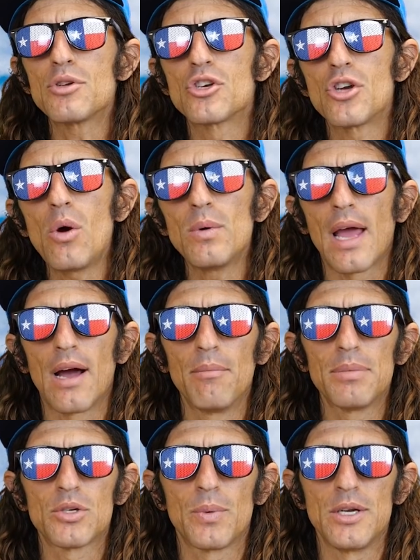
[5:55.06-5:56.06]

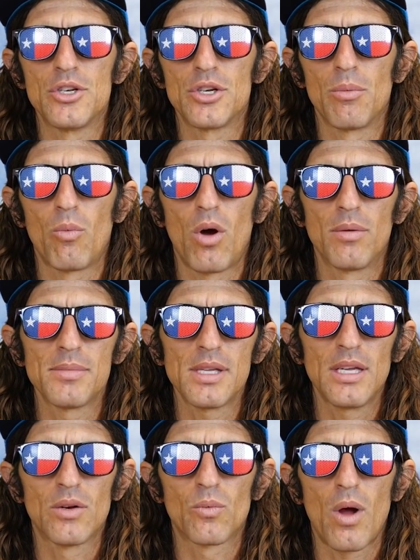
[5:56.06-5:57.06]
showdown between Jim
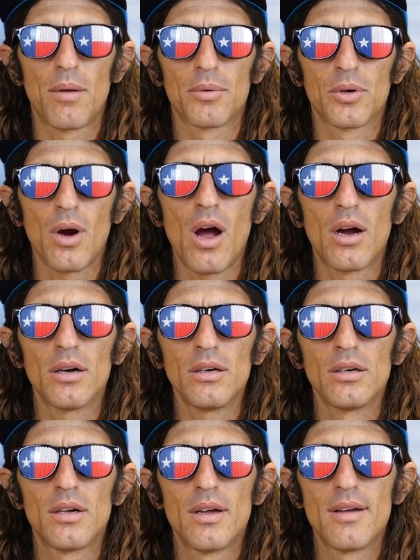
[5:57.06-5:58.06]
Walmsley and Rob
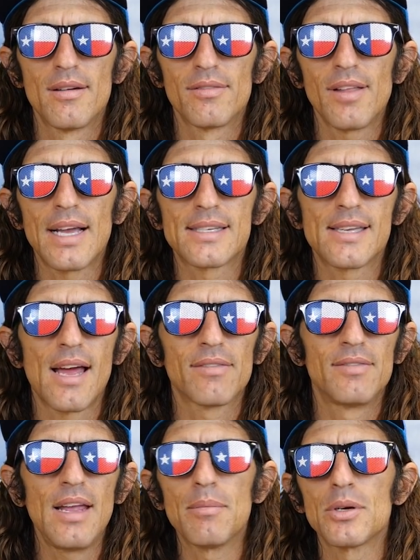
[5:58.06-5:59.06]
Krar,
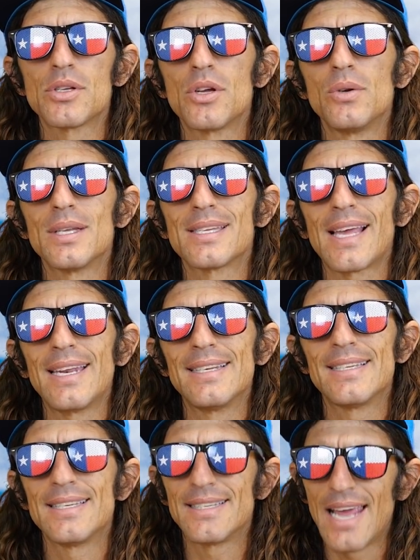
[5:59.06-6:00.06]
Flagstaff neighbors who
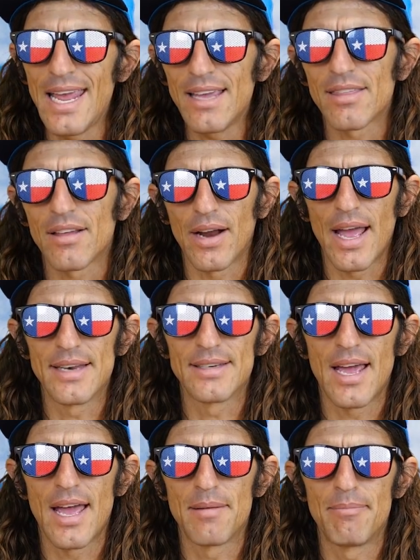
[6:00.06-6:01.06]
decided to take
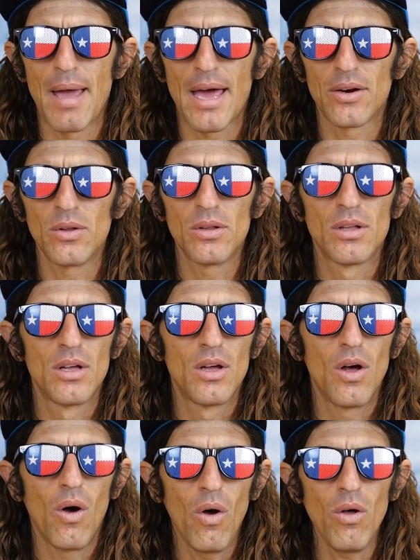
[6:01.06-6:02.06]
head-to-head battle
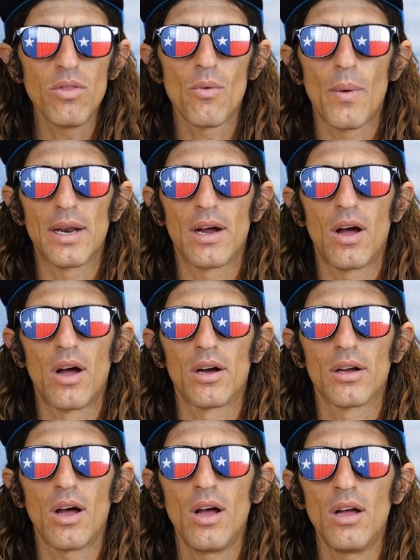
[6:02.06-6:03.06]
all the way to
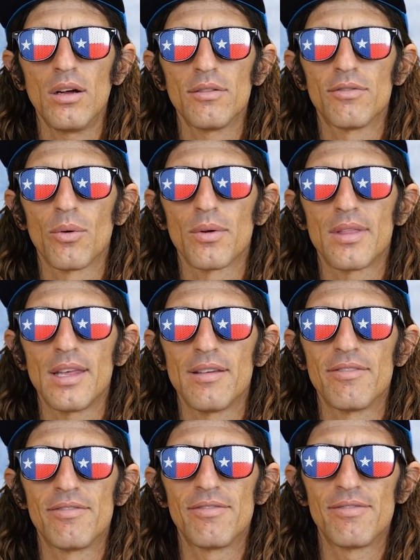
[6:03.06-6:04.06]
Hong Kong for the
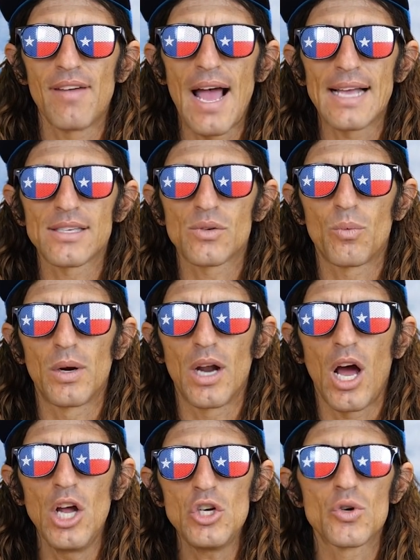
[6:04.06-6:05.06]
fast
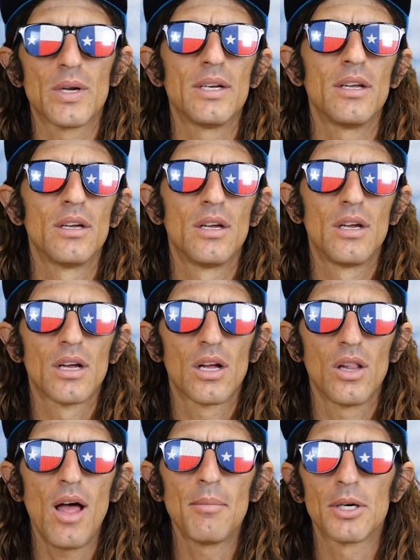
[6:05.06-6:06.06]
100
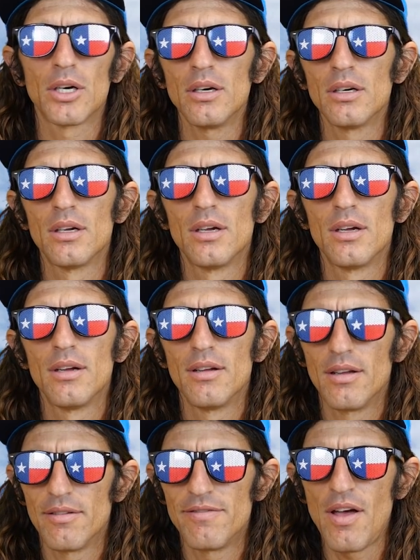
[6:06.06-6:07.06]
kilometer,
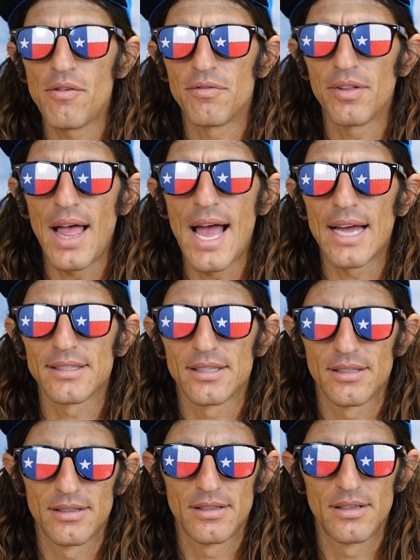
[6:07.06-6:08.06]
fell flat.
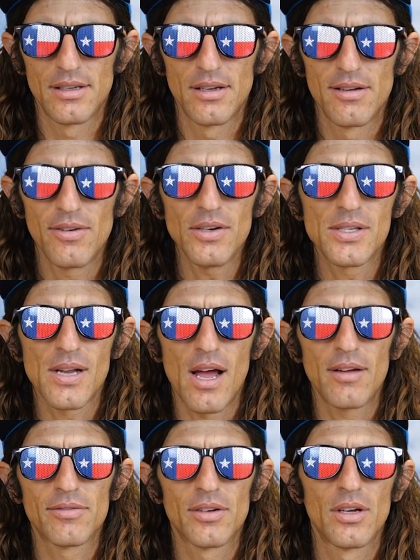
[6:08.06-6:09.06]
First
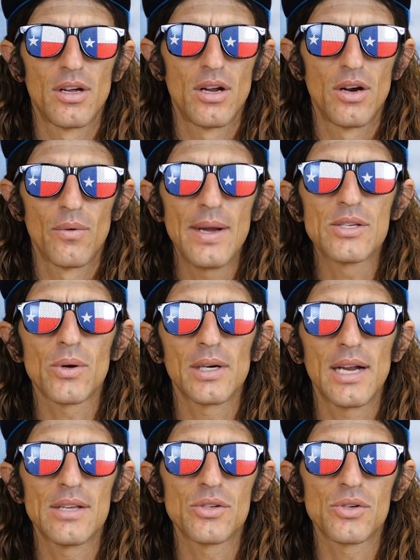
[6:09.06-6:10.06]
off, race
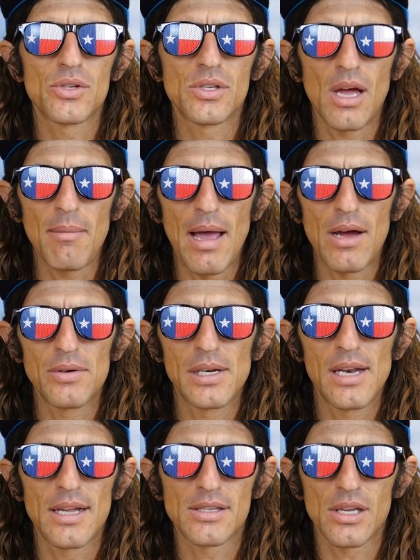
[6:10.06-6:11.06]
organizers somehow
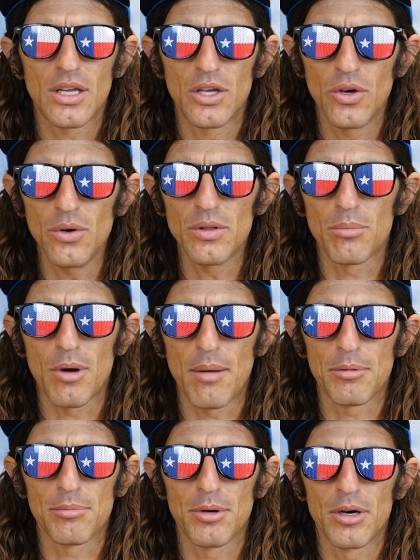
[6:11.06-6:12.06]
did not secure the
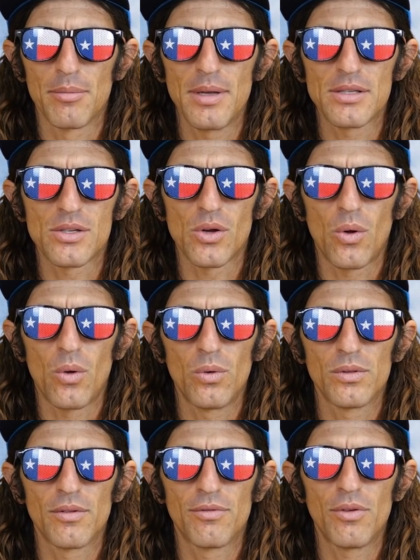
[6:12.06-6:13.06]
proper permits to
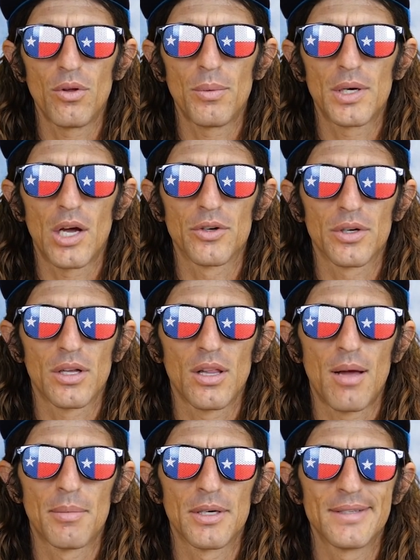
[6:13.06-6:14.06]
hold the full 100
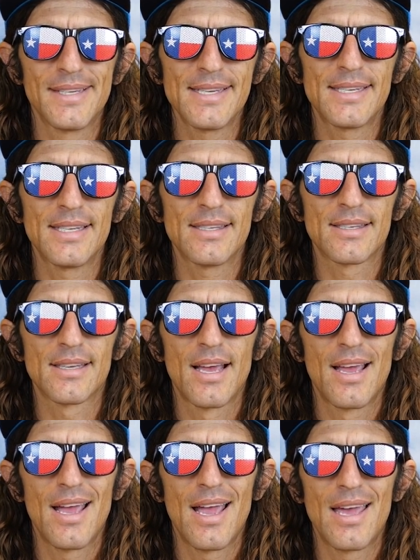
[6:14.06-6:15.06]
kilometer distance
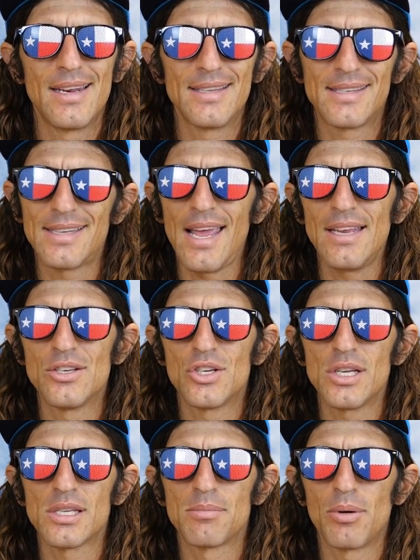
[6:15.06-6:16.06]
and instead
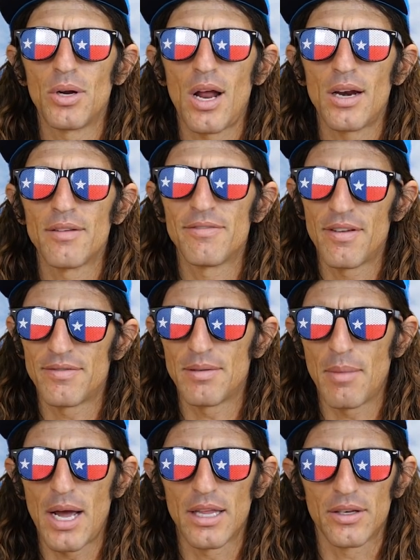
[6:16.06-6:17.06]
just put on a
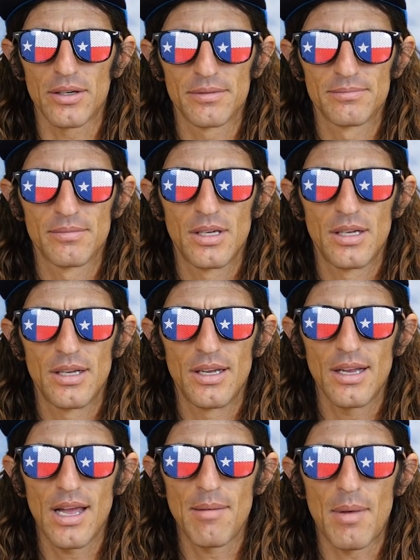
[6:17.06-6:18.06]
50-miler.
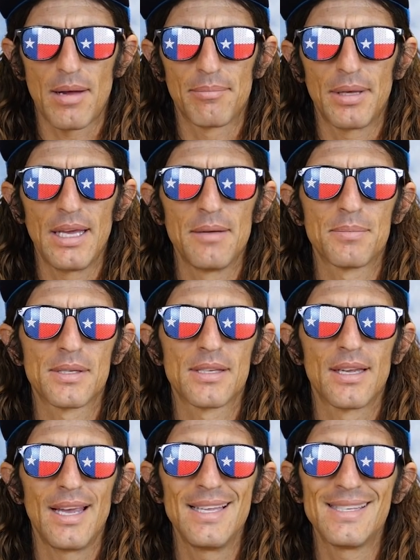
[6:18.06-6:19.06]
Come on,
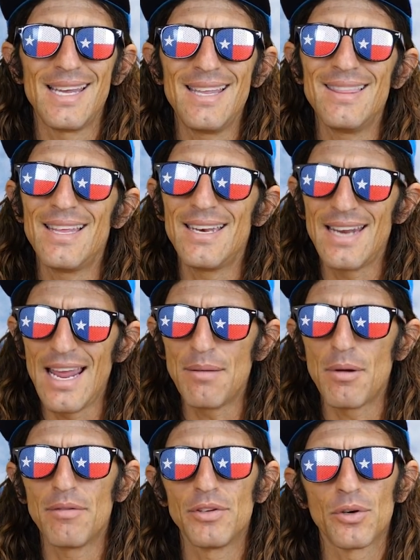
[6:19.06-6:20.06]
peeps, it's in the
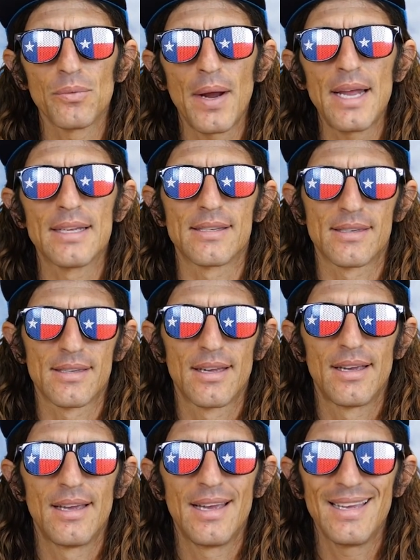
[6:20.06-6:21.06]
name of your race.
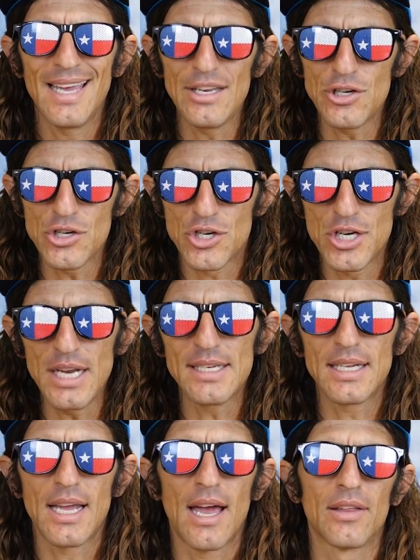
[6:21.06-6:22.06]
Get your shit
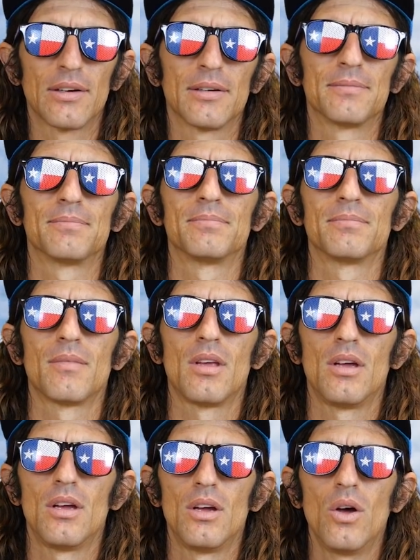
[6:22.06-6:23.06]
together.
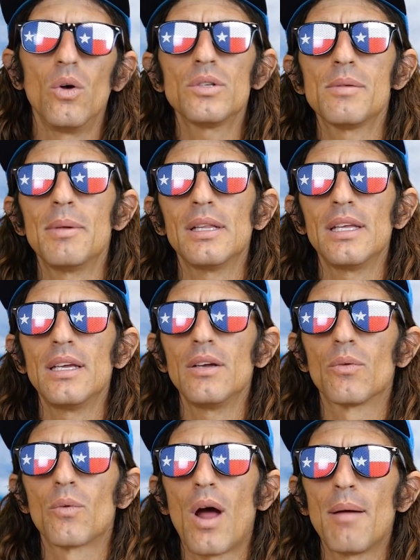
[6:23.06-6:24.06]
Ultimately,
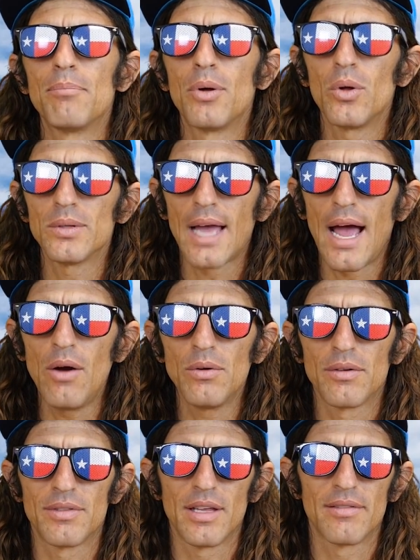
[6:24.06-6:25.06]
Rob pulled out of the